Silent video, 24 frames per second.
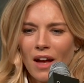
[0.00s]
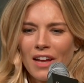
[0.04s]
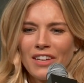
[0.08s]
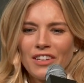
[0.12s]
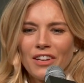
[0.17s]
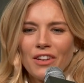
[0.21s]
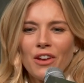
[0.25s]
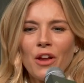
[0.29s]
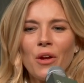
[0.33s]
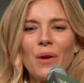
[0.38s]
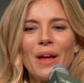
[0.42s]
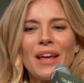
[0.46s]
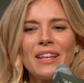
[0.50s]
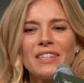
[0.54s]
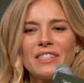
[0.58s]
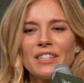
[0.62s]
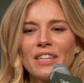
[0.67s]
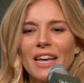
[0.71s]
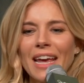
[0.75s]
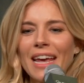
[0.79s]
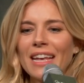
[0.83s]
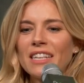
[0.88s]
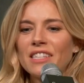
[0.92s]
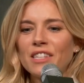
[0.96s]
I don't know.
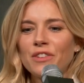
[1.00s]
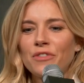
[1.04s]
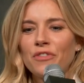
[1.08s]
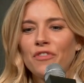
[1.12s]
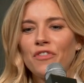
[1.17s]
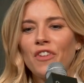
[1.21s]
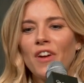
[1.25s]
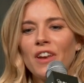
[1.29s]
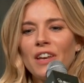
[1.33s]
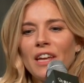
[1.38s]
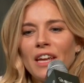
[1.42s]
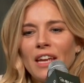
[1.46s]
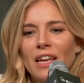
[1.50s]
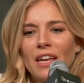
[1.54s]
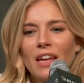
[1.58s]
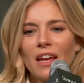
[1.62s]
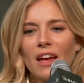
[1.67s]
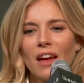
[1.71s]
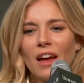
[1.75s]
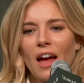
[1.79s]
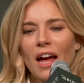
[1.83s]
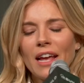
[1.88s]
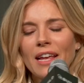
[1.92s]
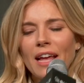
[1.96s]
It's a funny.
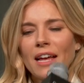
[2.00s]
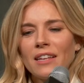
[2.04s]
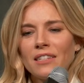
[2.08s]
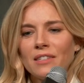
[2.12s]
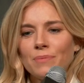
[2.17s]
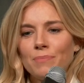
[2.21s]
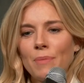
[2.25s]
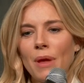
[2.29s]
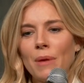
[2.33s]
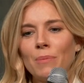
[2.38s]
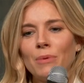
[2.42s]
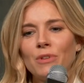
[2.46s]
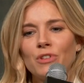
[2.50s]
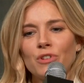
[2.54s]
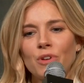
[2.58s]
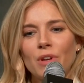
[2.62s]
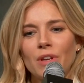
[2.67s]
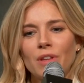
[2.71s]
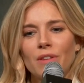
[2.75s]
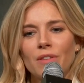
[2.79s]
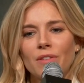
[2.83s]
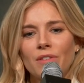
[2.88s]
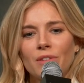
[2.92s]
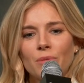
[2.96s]
I guess maybe
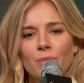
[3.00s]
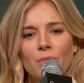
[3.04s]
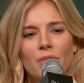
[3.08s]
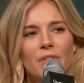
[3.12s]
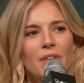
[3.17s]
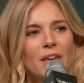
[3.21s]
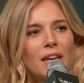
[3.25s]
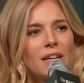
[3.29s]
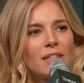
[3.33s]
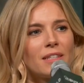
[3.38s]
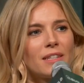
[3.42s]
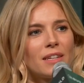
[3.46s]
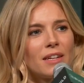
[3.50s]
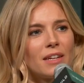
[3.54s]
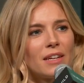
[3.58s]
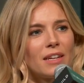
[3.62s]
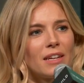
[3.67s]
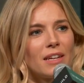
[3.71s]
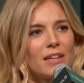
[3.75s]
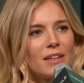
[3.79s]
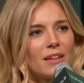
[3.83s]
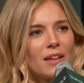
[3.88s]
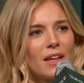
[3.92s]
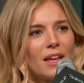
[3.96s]
doing some
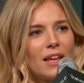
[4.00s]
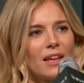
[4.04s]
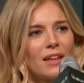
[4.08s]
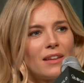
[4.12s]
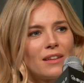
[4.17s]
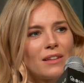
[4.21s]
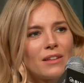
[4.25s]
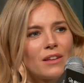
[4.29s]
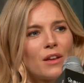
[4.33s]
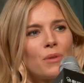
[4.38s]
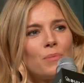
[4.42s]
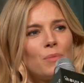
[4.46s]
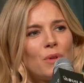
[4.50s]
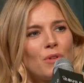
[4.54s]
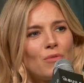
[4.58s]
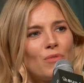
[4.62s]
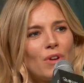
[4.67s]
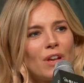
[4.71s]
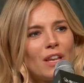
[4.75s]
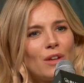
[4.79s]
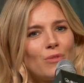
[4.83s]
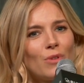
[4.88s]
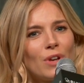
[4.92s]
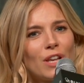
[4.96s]
theatre can be
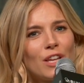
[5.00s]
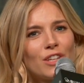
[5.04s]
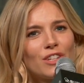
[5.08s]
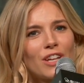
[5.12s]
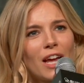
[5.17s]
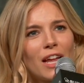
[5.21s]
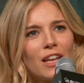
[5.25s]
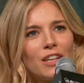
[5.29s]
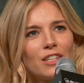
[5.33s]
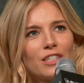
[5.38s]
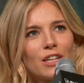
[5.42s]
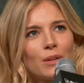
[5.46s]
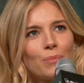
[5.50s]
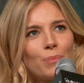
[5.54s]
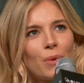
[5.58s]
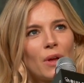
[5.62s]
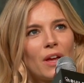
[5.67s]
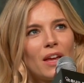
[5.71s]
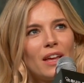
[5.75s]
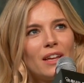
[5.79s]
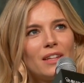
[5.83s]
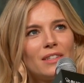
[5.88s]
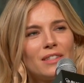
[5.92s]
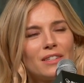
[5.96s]
really, really challenging.
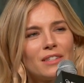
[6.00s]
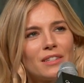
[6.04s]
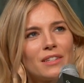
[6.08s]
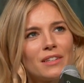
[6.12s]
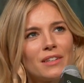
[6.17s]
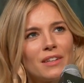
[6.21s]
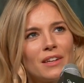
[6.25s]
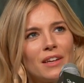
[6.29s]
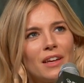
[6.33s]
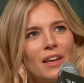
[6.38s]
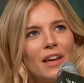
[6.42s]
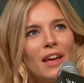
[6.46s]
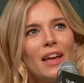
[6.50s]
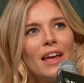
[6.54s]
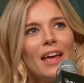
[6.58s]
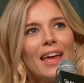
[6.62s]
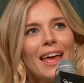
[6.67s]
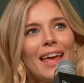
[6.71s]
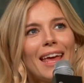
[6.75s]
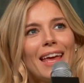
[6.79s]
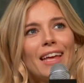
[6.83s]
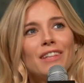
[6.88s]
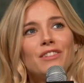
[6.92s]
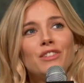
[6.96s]
But it's
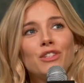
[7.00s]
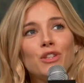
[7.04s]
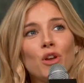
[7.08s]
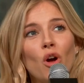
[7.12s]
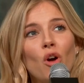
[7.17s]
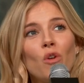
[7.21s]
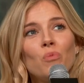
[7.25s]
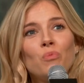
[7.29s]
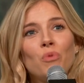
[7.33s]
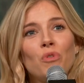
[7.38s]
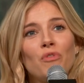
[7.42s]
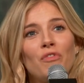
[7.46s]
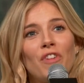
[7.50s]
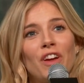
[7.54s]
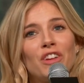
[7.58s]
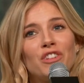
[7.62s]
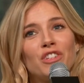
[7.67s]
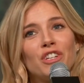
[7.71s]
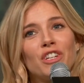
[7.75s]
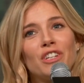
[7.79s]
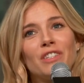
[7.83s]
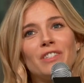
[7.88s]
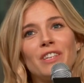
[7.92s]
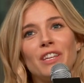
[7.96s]
an odd
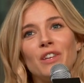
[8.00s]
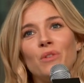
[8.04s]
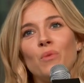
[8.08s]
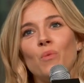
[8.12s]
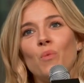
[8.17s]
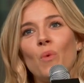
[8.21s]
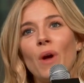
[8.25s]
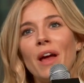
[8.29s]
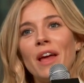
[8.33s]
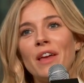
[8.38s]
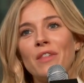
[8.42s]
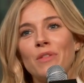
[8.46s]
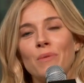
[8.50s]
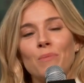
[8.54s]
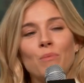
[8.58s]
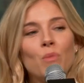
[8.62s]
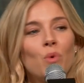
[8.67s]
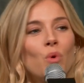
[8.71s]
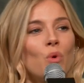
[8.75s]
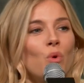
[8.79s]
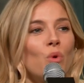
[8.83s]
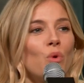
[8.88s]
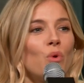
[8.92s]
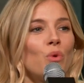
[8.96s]
profession, because in a way,
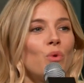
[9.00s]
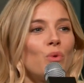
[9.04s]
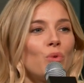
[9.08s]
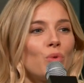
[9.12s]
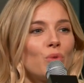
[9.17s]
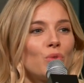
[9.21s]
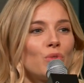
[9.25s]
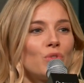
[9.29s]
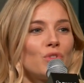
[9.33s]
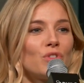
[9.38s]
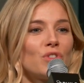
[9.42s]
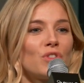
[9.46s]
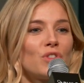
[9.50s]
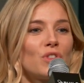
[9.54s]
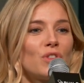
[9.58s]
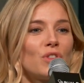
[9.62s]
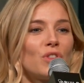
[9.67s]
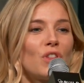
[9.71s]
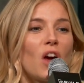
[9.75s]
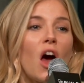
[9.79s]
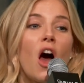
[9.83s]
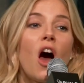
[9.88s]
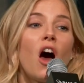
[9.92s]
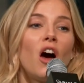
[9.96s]

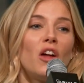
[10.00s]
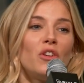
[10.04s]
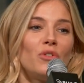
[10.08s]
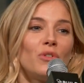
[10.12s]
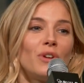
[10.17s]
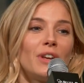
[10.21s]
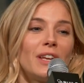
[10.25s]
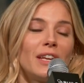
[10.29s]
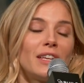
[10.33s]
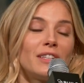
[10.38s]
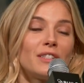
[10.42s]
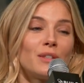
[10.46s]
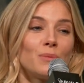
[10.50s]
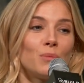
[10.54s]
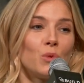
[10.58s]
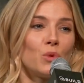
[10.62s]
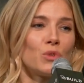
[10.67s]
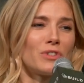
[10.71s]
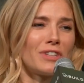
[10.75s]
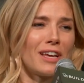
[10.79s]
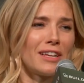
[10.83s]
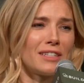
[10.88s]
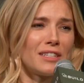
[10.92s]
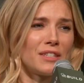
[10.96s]
the harder it is, the
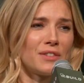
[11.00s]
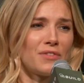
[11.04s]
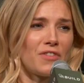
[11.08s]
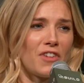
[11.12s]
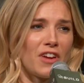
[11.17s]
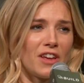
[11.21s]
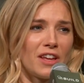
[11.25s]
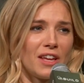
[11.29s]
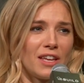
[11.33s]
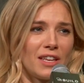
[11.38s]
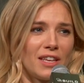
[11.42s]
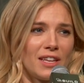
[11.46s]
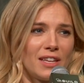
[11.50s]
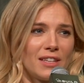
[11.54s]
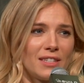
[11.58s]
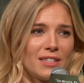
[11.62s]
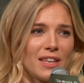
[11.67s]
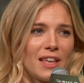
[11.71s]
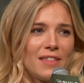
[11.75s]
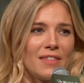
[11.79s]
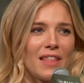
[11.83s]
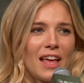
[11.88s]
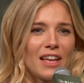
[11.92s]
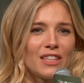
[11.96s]
more satisfying it is,
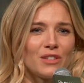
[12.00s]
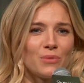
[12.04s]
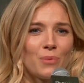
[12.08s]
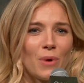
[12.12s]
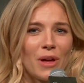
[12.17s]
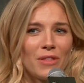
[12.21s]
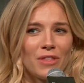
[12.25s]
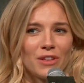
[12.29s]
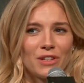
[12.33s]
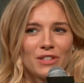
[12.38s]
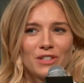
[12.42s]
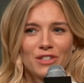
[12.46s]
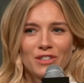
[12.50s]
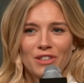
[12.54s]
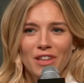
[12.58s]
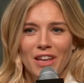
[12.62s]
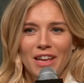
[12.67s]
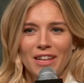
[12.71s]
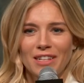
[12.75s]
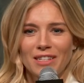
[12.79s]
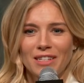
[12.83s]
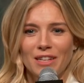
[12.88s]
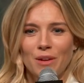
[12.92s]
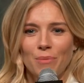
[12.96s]
and that's where
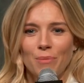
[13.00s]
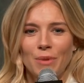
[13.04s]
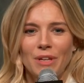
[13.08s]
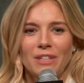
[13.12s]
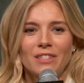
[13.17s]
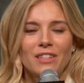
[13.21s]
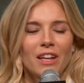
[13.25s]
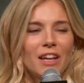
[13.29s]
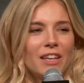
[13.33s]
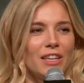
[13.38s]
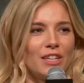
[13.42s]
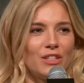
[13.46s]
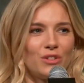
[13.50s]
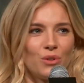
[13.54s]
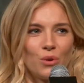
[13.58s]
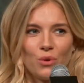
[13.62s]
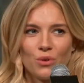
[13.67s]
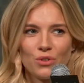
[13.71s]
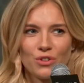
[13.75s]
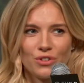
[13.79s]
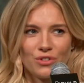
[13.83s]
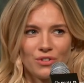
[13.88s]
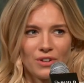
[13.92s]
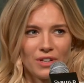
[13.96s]
it can be slightly
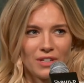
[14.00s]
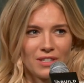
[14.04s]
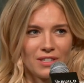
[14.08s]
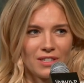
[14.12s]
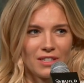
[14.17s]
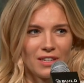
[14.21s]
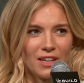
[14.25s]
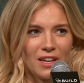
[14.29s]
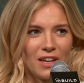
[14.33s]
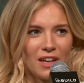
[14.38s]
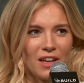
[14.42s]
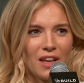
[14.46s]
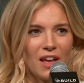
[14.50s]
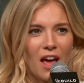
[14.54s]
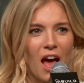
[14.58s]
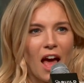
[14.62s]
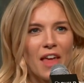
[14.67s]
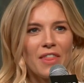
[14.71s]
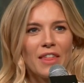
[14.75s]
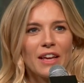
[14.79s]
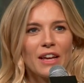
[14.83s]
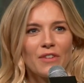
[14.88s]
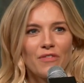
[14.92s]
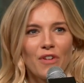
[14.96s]
torturous.
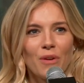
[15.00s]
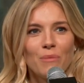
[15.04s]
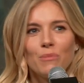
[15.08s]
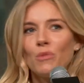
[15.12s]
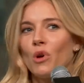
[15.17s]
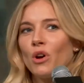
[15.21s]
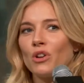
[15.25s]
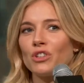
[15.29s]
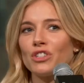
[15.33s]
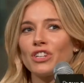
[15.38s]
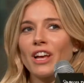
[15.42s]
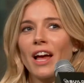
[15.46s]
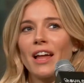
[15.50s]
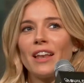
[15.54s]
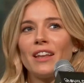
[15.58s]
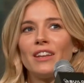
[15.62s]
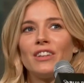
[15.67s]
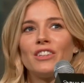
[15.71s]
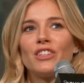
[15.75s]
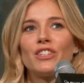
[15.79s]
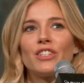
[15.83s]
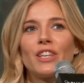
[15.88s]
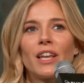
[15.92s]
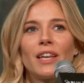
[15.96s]
I think if I'm not
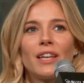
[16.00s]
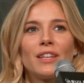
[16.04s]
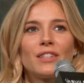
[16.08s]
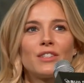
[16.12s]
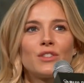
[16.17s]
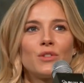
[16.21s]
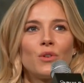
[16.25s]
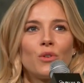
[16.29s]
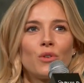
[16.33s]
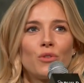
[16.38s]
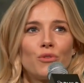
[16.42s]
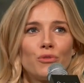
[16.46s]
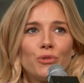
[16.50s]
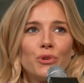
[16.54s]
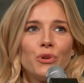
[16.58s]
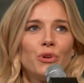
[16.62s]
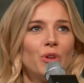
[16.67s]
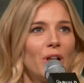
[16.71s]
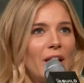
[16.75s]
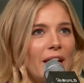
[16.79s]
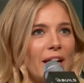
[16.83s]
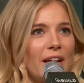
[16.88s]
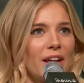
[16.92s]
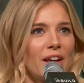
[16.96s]
challenged and it's not
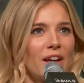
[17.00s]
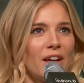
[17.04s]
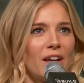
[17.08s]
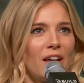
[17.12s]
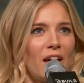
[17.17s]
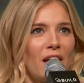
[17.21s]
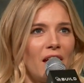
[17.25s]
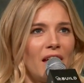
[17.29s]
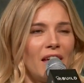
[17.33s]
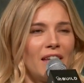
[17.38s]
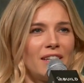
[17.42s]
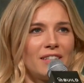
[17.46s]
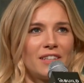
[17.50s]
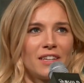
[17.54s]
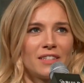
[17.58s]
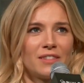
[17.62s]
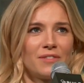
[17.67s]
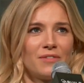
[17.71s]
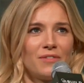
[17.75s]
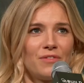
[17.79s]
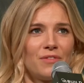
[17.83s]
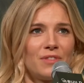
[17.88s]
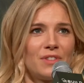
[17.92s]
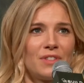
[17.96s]
grueling,
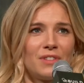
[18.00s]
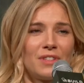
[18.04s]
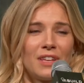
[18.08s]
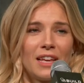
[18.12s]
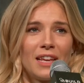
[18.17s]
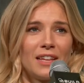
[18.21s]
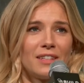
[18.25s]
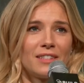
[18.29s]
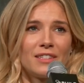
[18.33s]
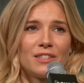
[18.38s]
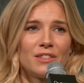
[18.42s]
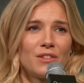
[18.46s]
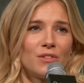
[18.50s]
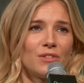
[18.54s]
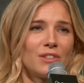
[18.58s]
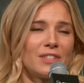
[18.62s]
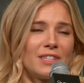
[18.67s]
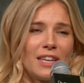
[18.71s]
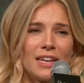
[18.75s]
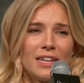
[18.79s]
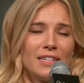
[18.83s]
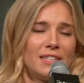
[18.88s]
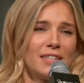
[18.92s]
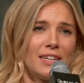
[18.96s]
it's not
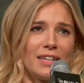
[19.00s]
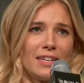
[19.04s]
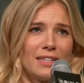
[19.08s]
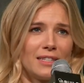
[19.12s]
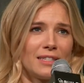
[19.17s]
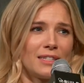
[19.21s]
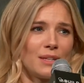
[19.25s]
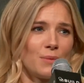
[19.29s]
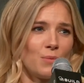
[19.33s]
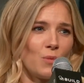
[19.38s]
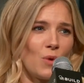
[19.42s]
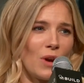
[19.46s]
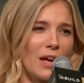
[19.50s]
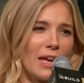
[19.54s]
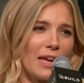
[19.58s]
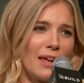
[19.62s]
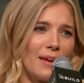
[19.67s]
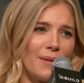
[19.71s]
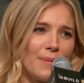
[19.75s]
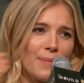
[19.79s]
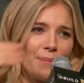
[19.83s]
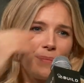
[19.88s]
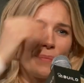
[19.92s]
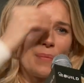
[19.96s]
sating in some way.
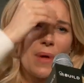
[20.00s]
